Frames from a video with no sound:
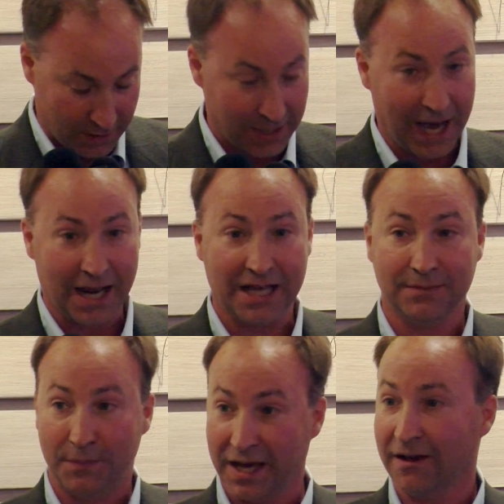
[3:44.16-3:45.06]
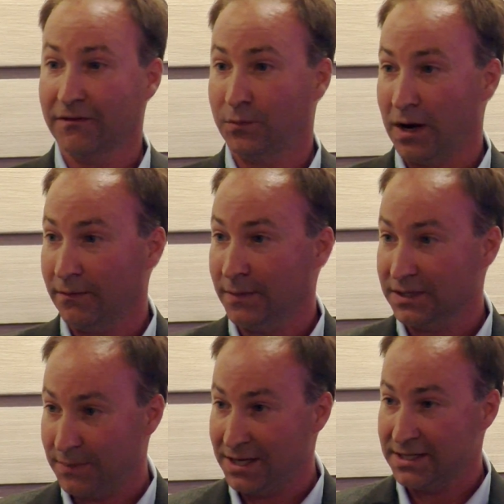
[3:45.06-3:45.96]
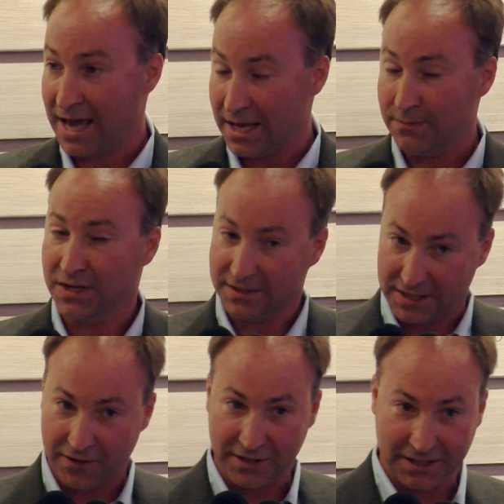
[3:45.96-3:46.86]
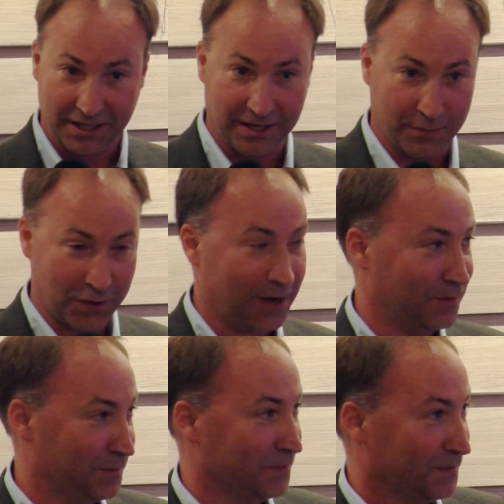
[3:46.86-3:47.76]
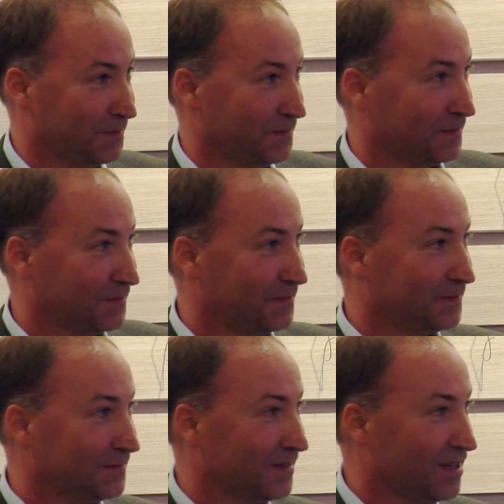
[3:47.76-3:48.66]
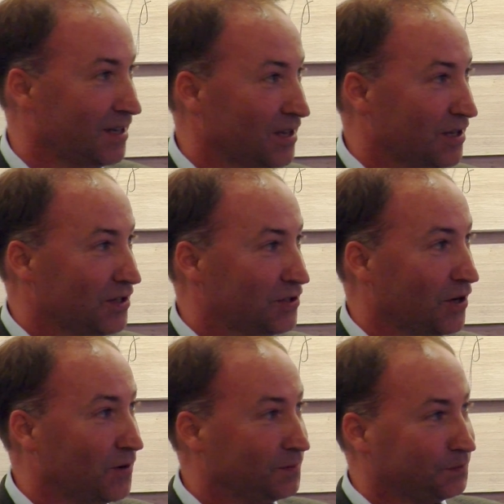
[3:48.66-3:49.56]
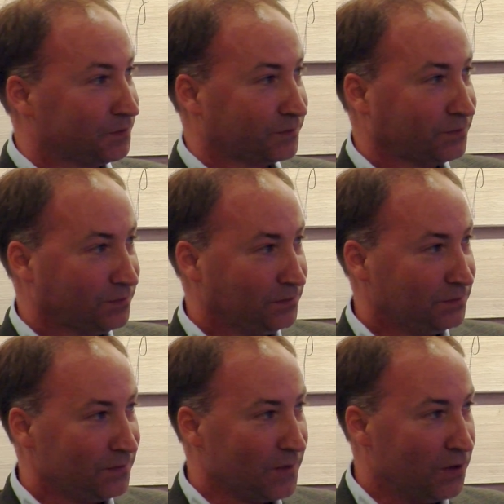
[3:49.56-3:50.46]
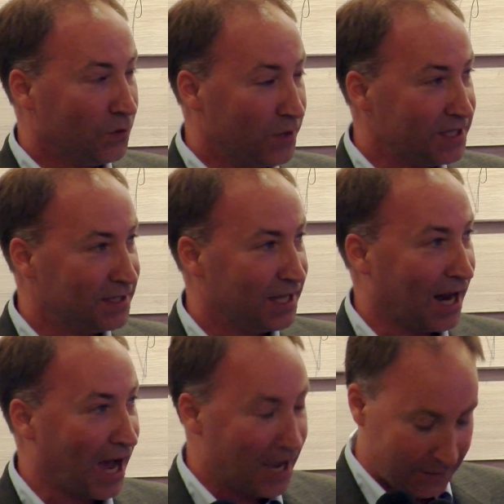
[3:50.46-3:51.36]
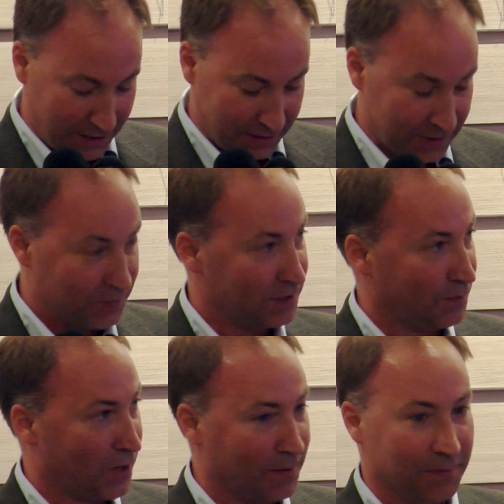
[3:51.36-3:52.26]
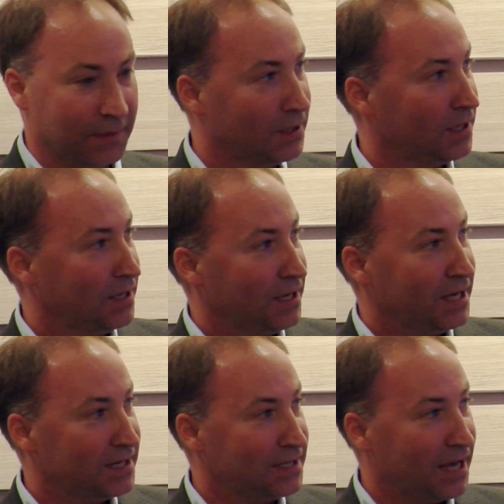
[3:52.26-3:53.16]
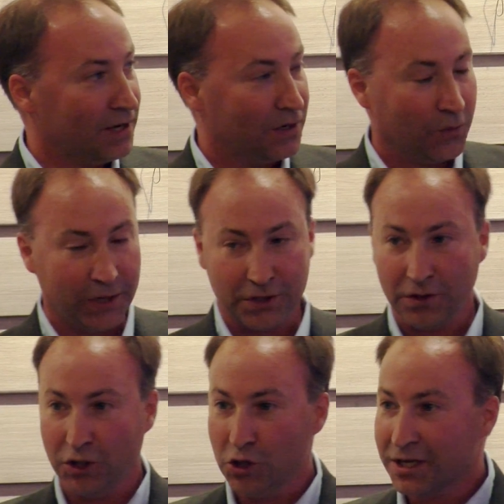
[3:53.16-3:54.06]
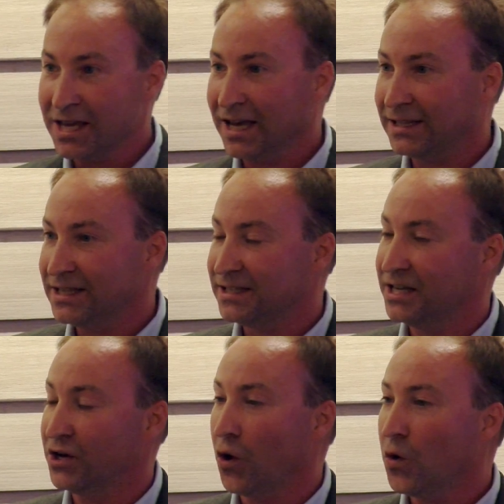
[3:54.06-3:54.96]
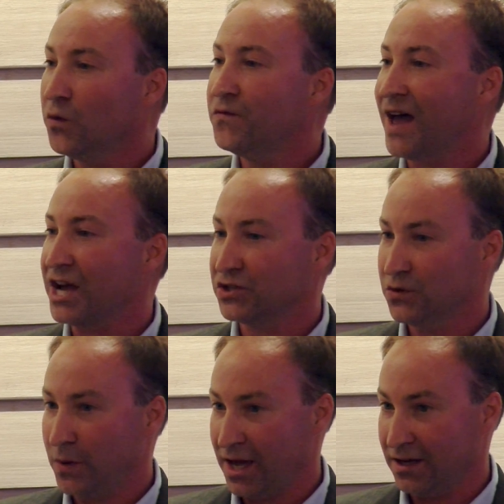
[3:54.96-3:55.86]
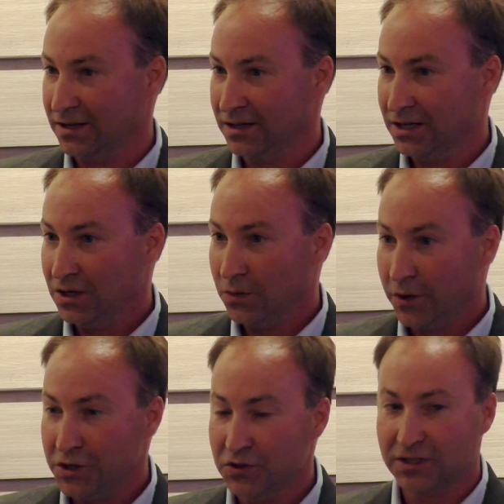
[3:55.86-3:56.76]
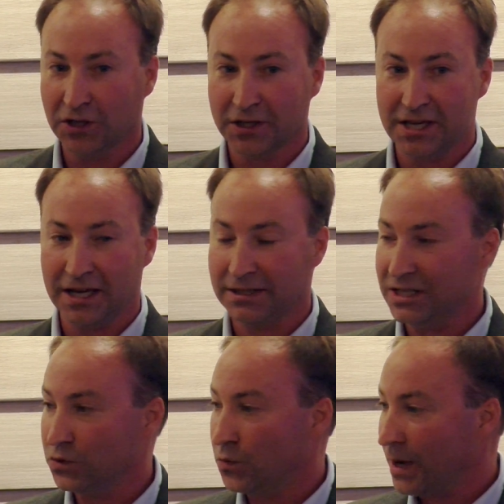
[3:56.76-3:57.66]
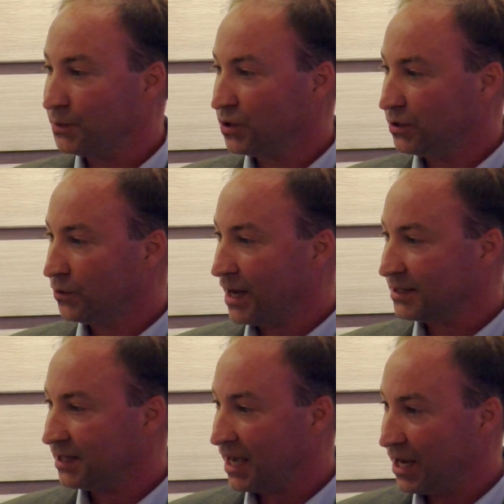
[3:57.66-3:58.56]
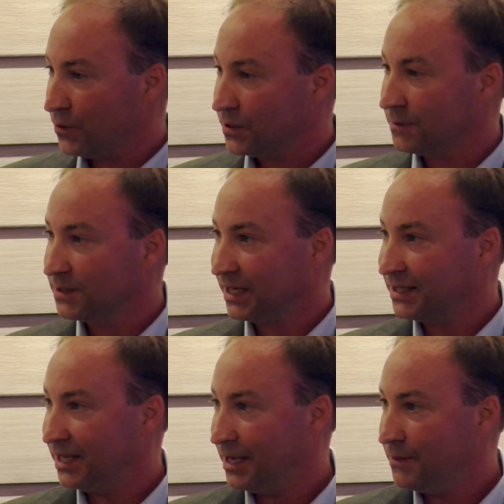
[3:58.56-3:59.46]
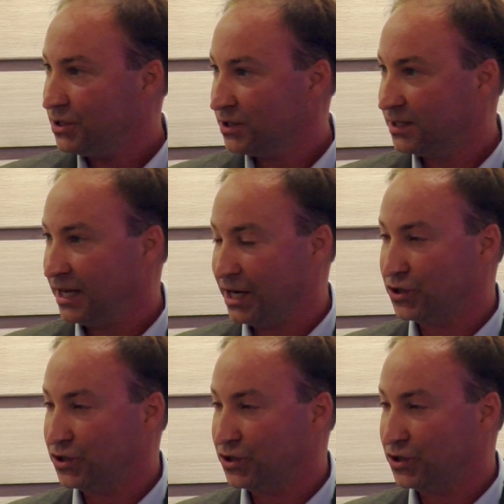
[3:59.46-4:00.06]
Not as big of a problem as being dead, but seriously a problem. So the reason that I think this is a problem is that we're looking at this in an old-fashioned way. We're used to looking at these ruptured thoracic aneurysms like the images that I